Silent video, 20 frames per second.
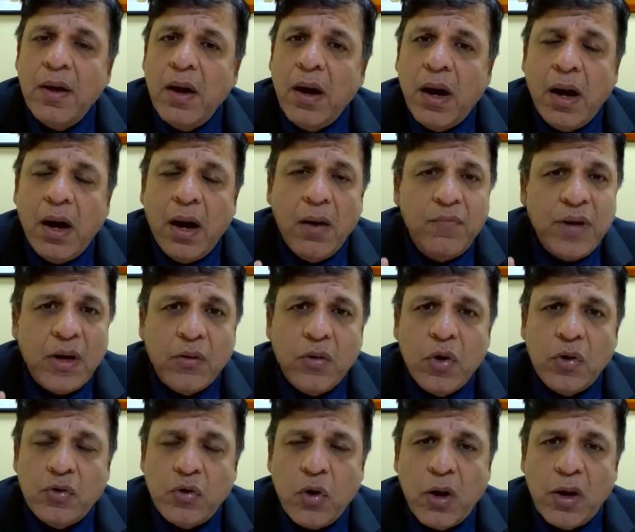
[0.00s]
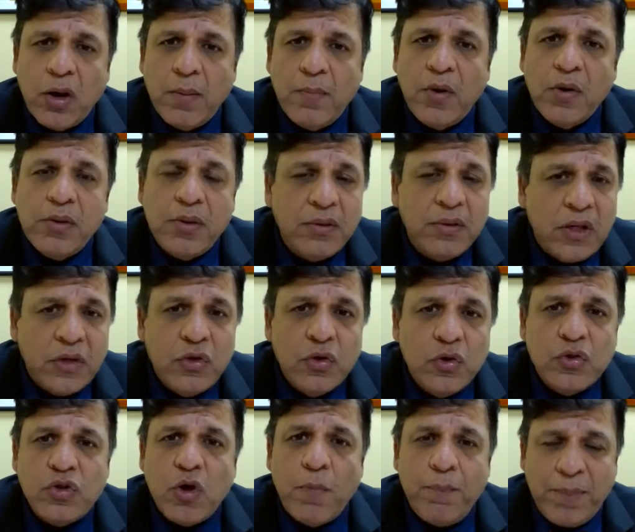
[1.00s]
We're going to talk about the
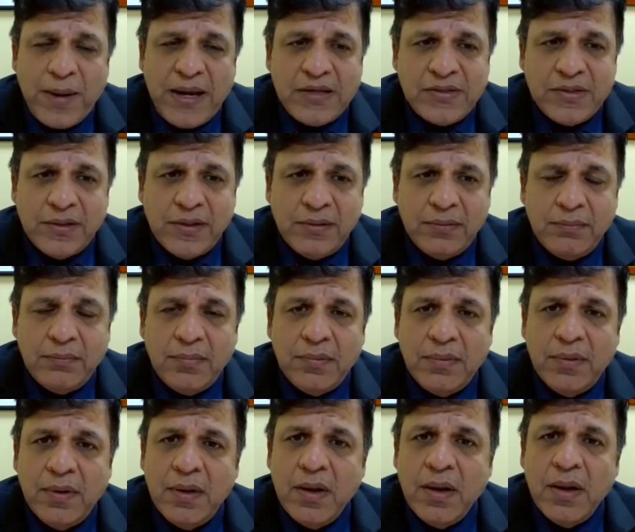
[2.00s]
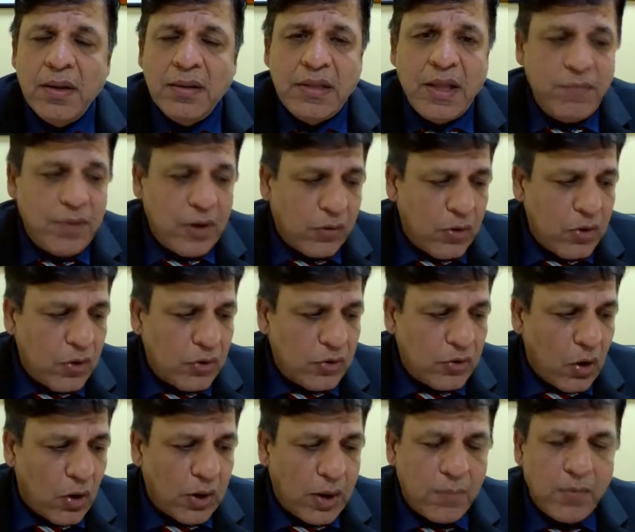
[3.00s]
use of PACER. Then we're going to
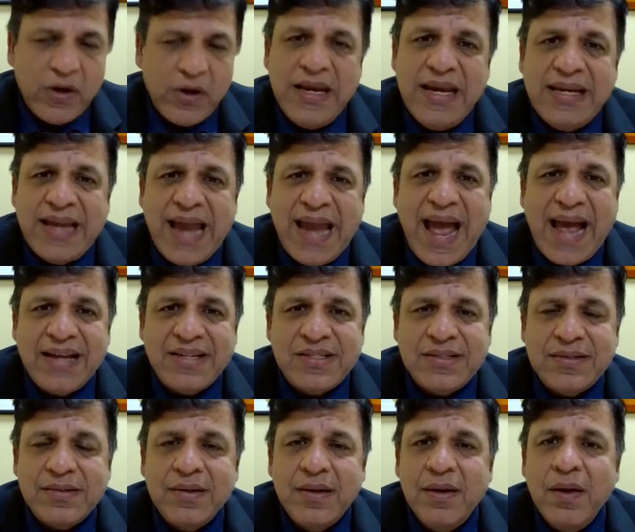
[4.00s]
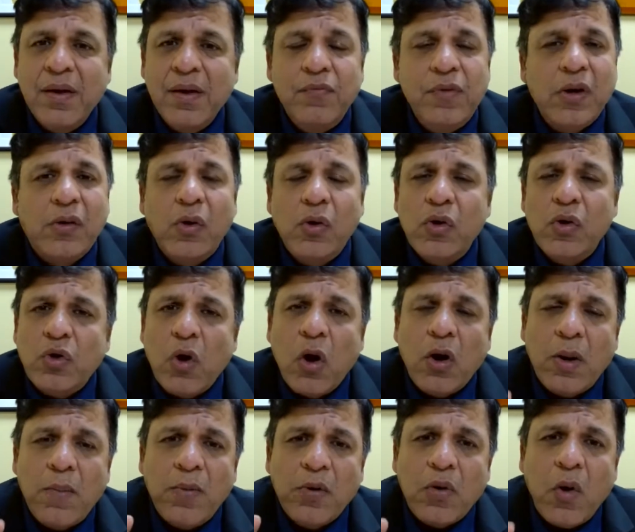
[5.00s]
talk about ECAS. We're going to
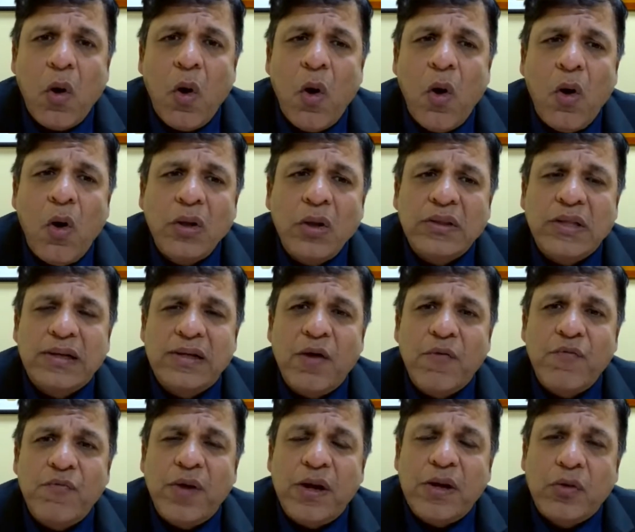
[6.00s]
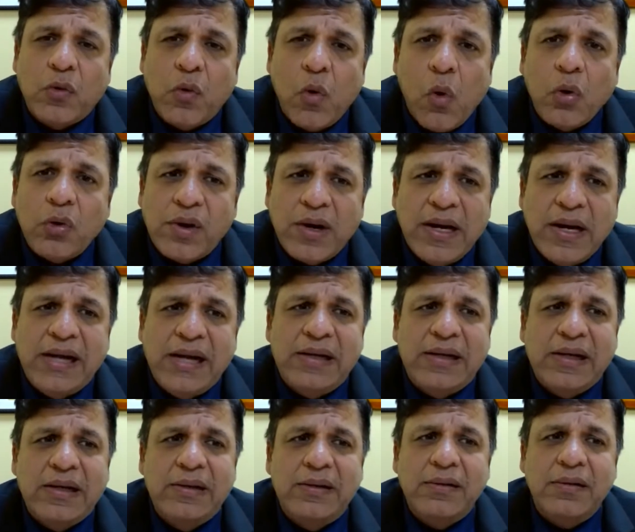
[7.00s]
talk about all the different
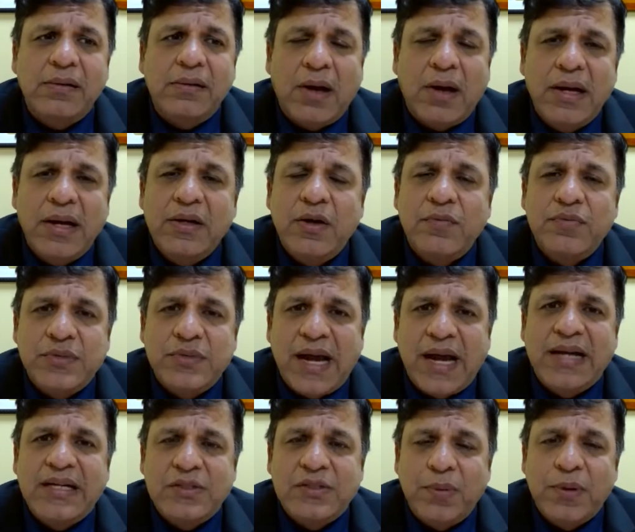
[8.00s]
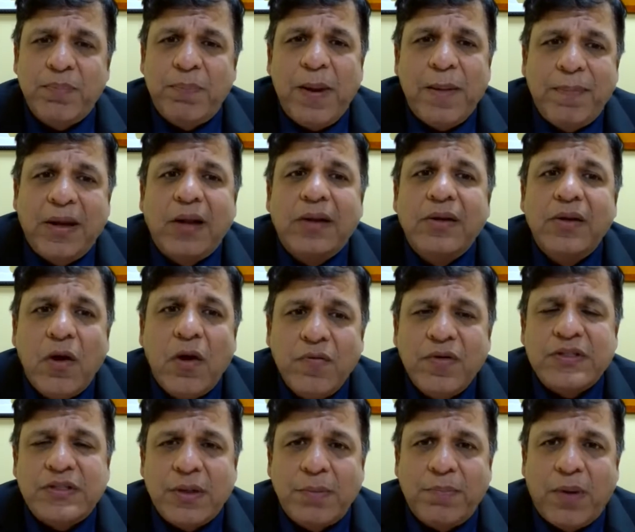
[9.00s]
court-related kind of sites which people are
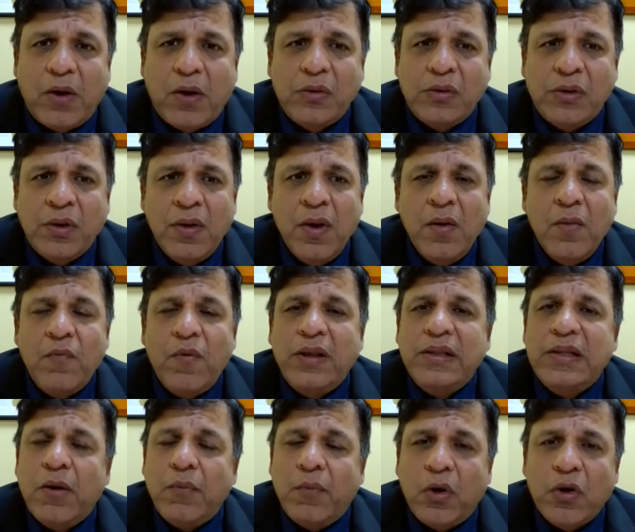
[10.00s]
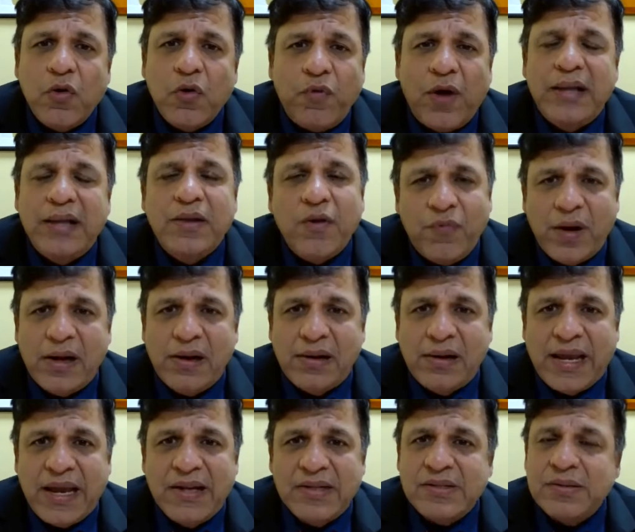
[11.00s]
nervous about when they want to file the federal
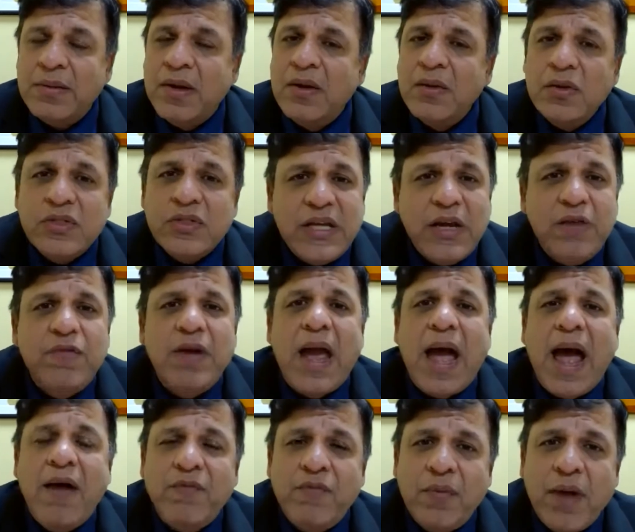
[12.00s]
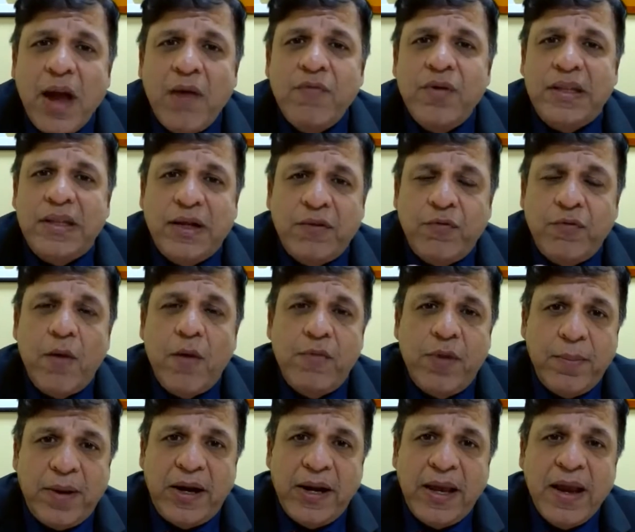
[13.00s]
case. See, we have everything for
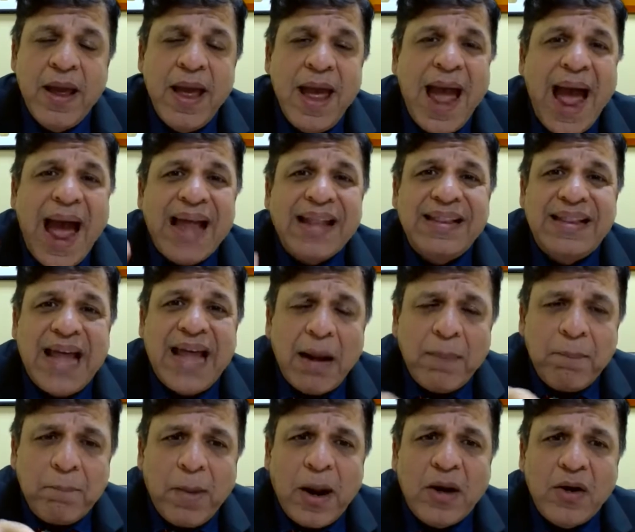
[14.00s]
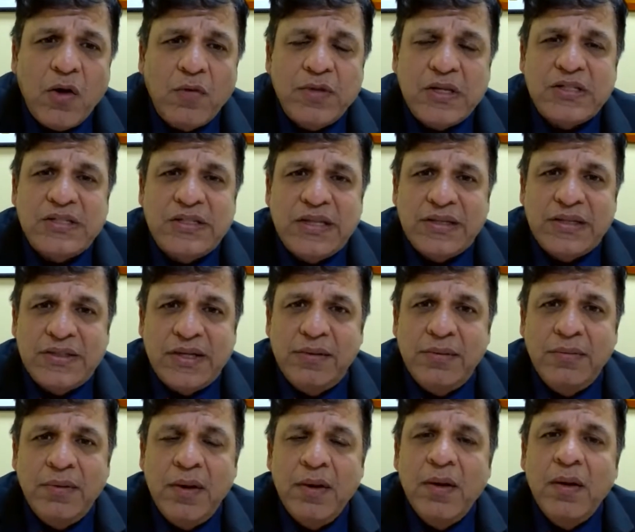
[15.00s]
everybody. And that part of the
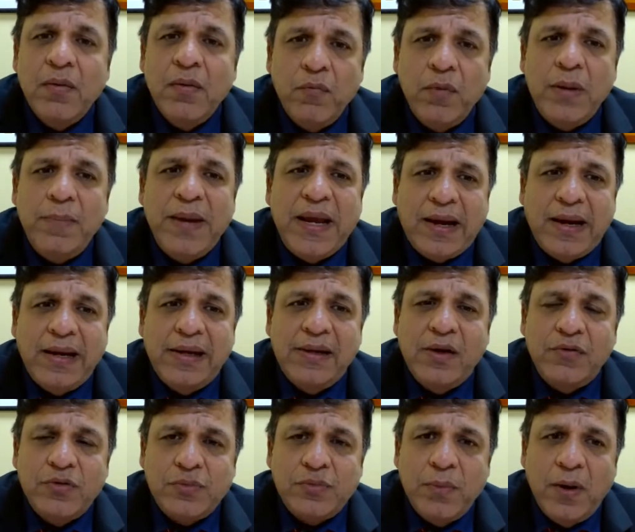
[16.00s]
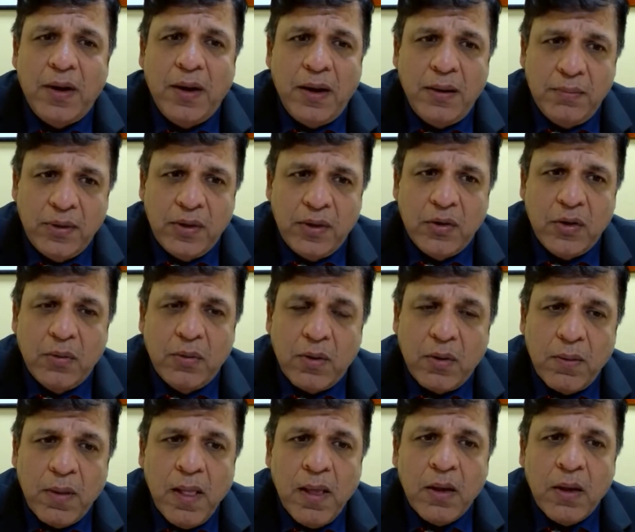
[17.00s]
session will be kind of,
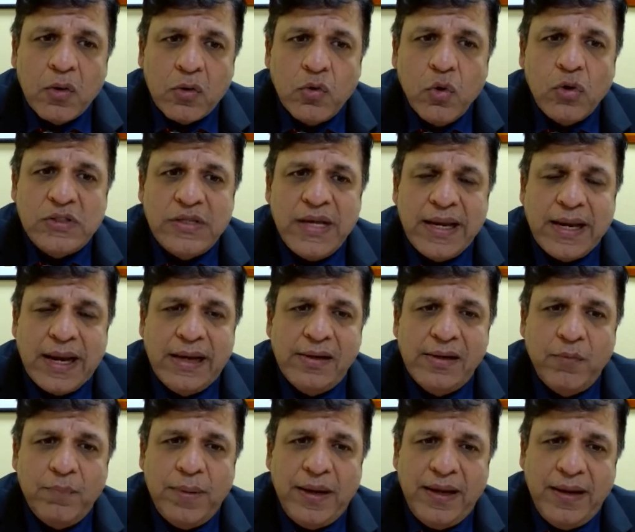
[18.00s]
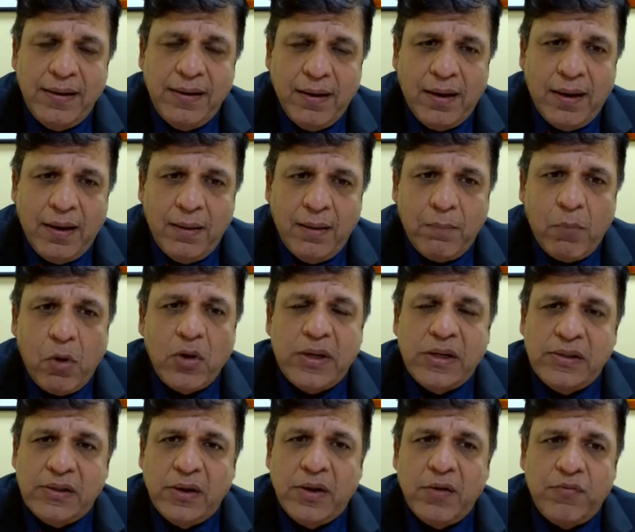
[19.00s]
closely kind of be
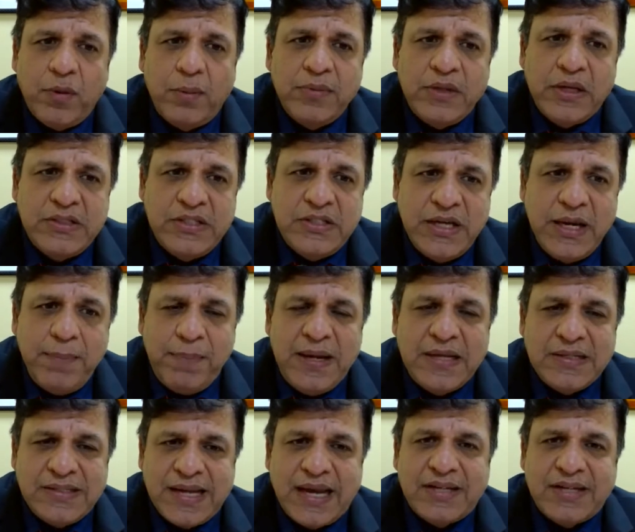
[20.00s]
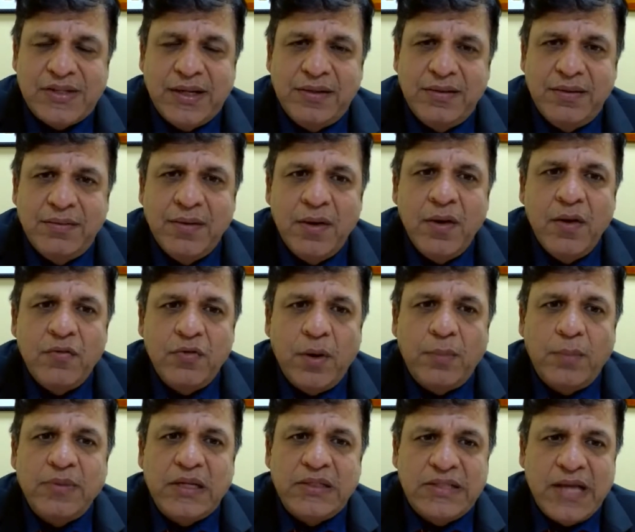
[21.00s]
monitored from the GP section,
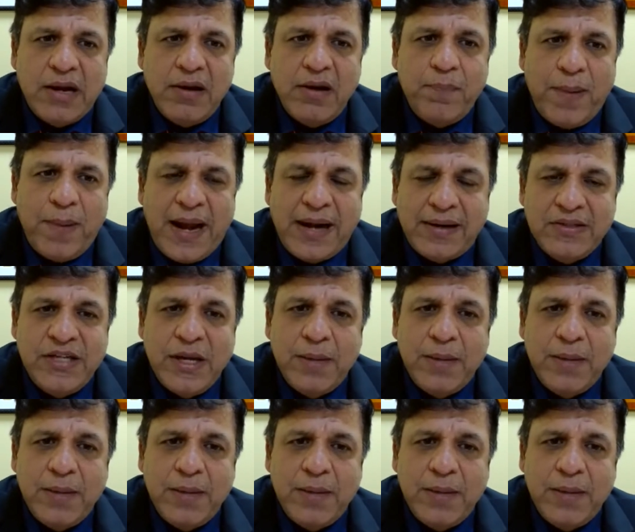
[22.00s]
from the general practice.